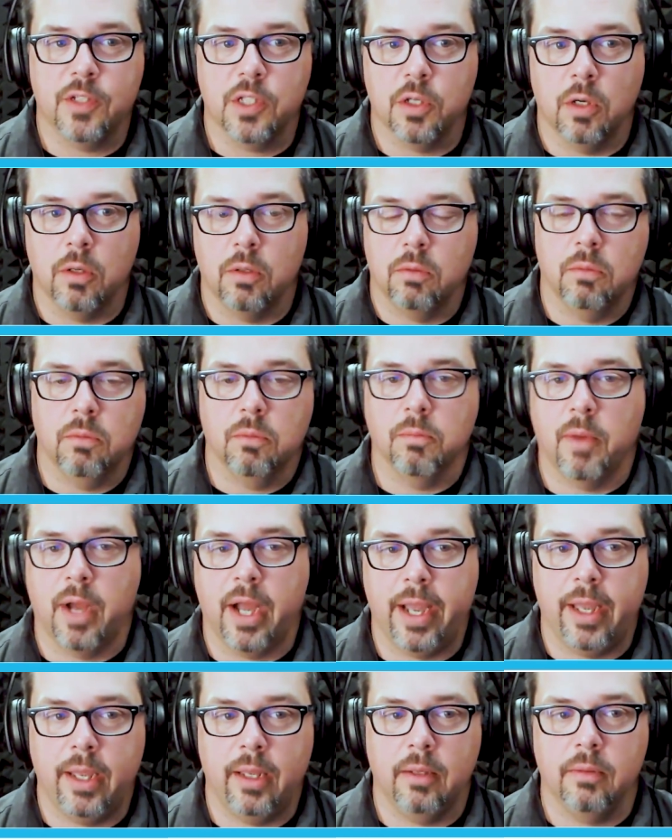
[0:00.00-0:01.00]
so
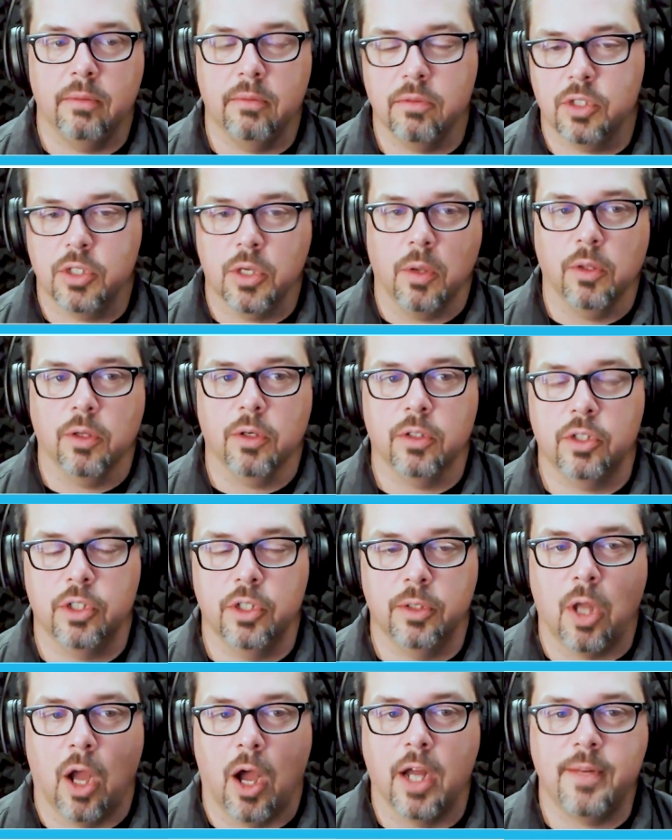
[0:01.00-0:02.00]
my solar
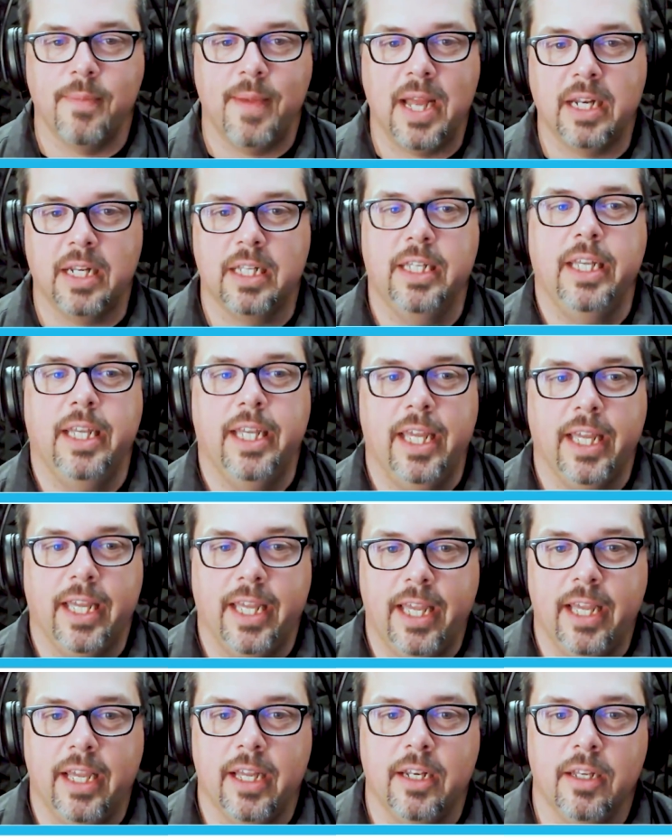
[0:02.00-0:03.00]
should automatically
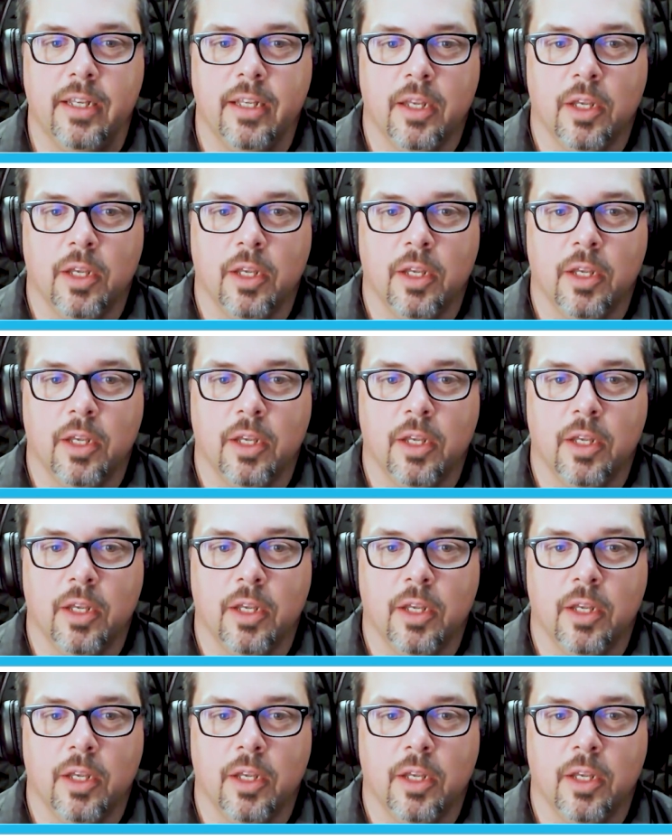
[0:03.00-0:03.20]
kick in.